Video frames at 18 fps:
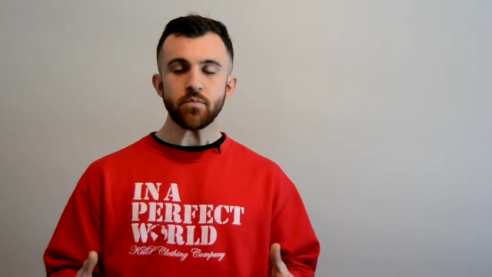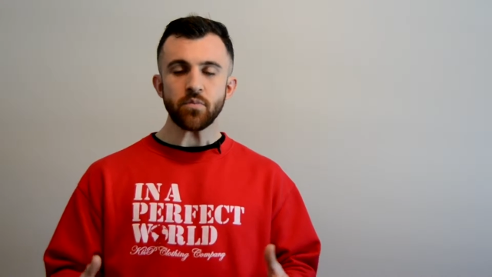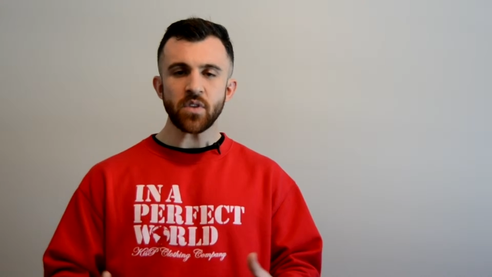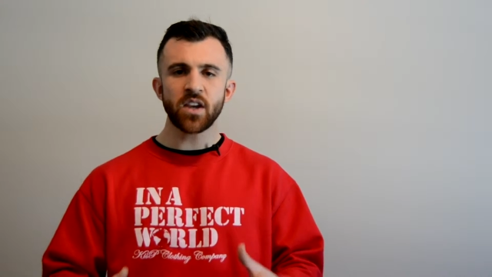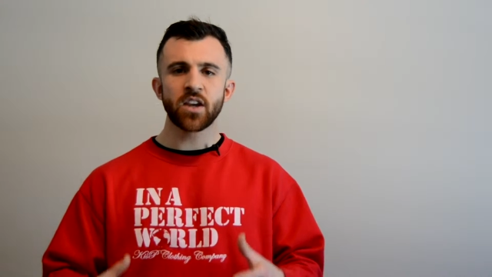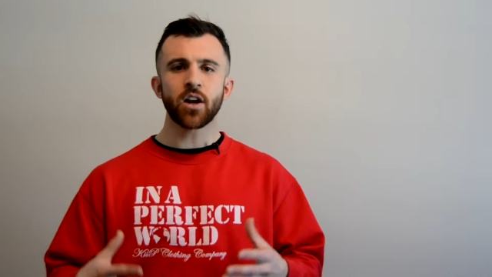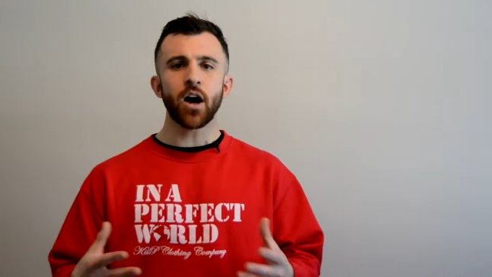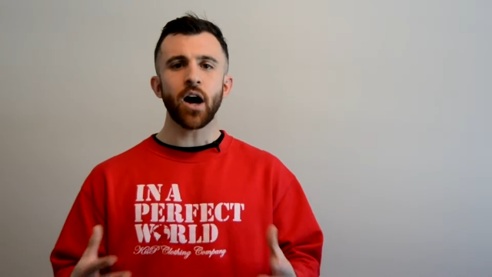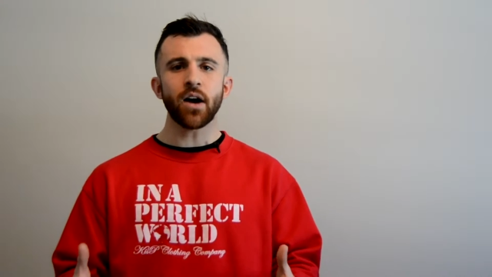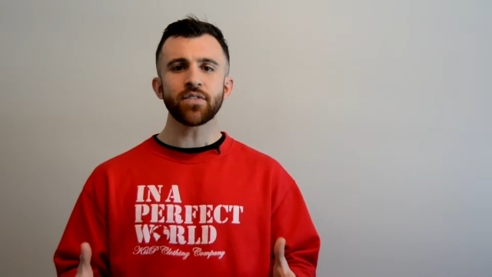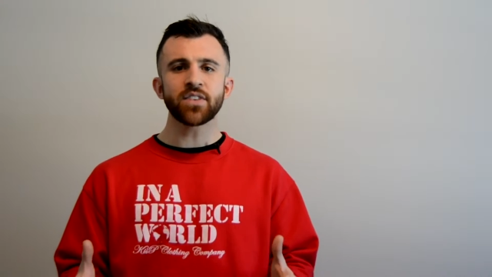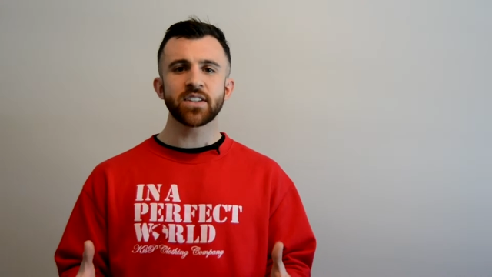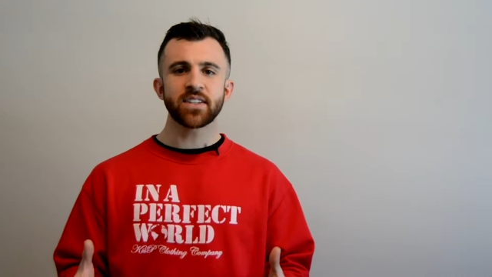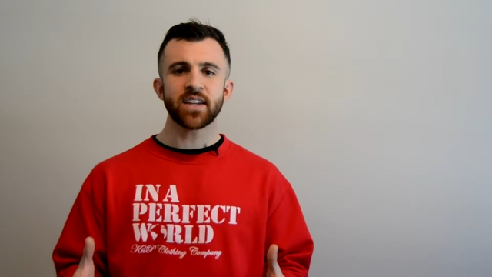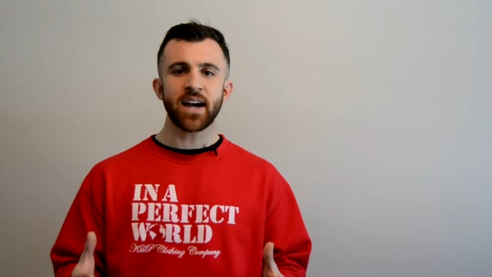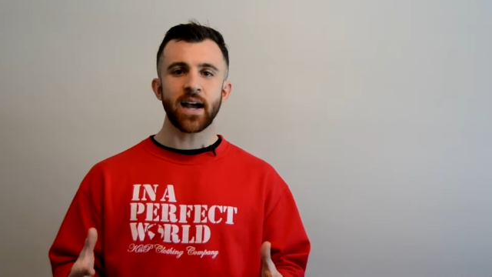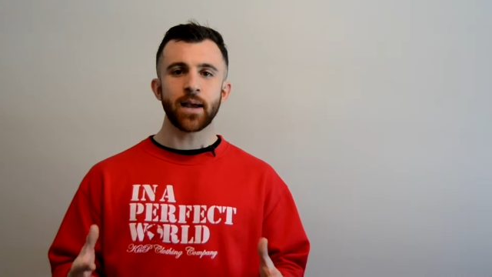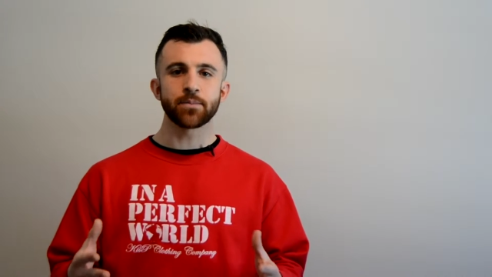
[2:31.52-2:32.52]
And
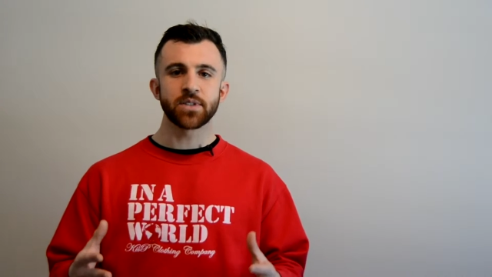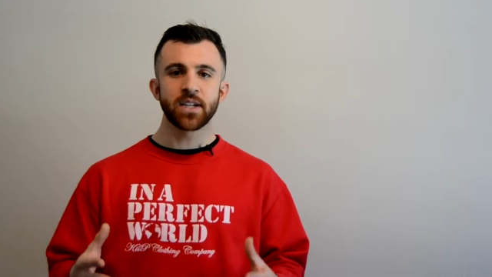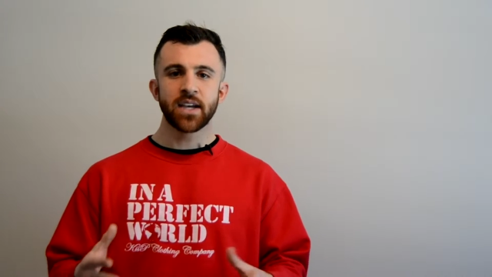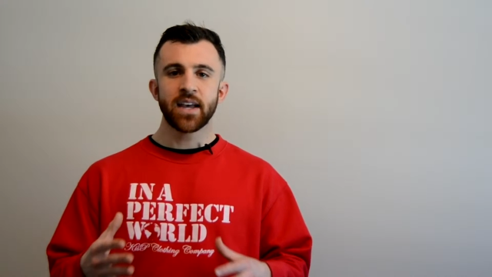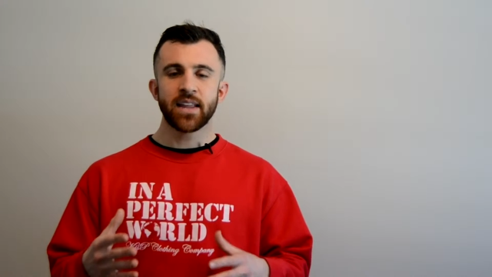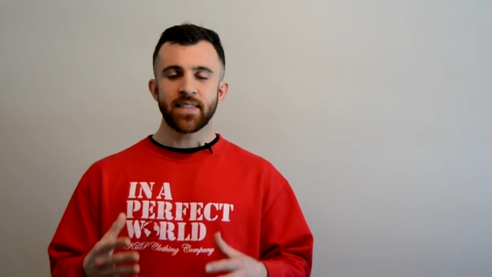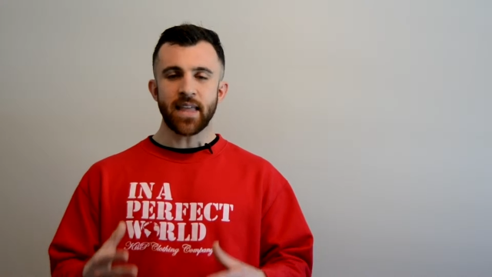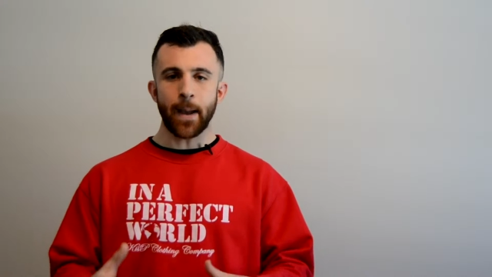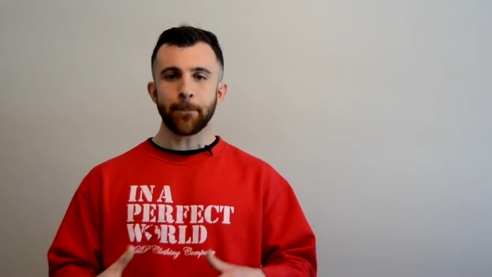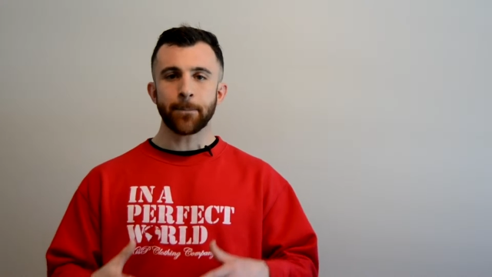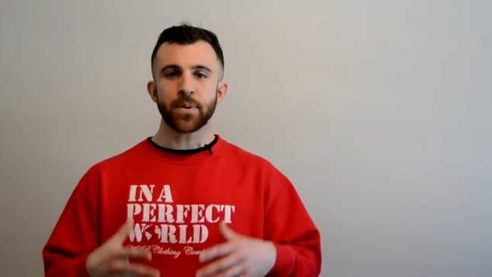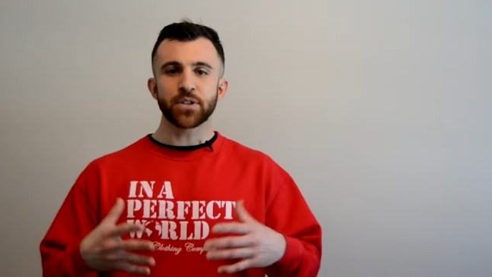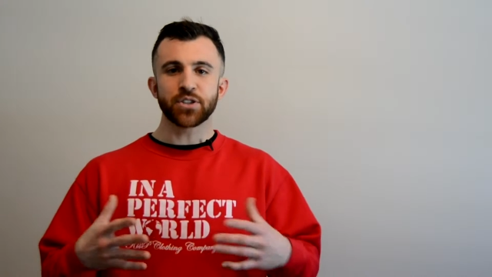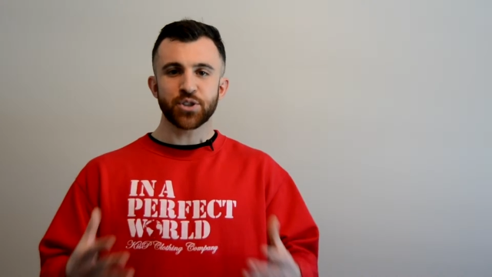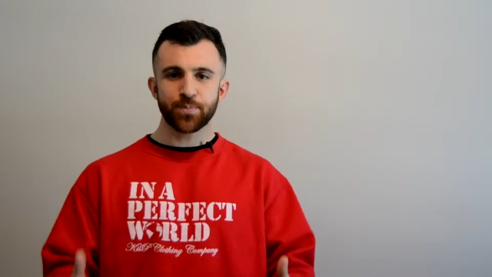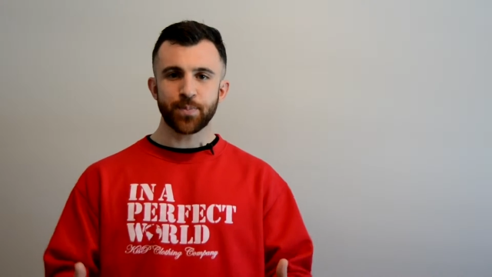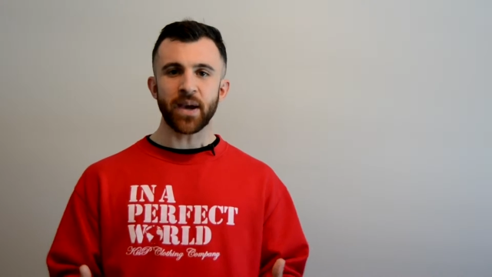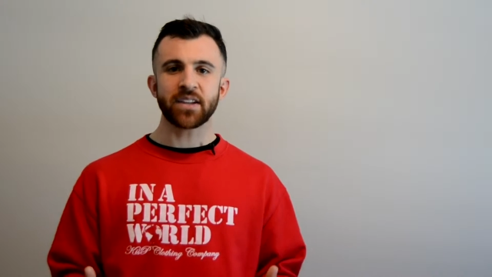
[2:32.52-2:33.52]
oftentimes, that
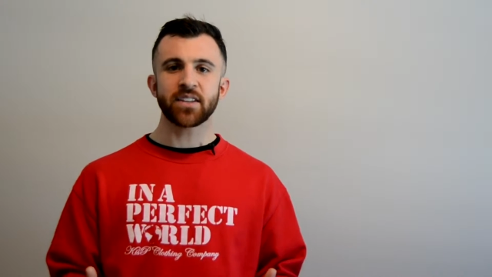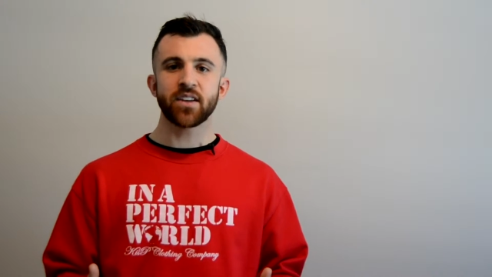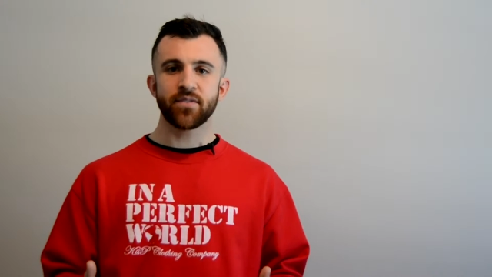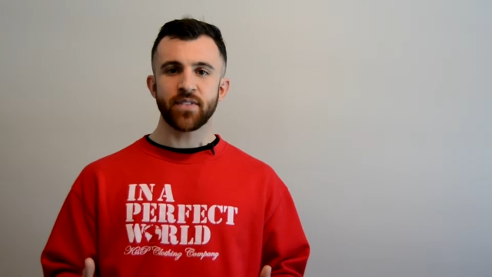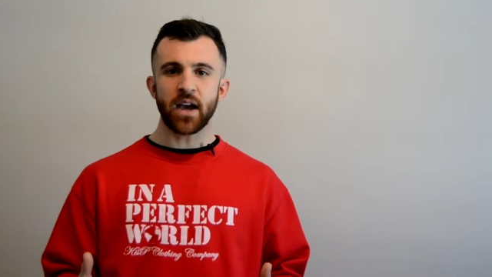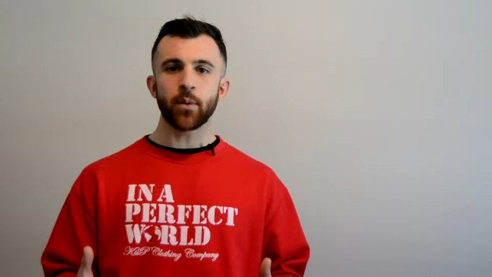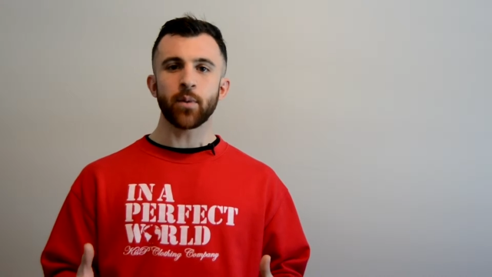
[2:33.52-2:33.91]
perspective that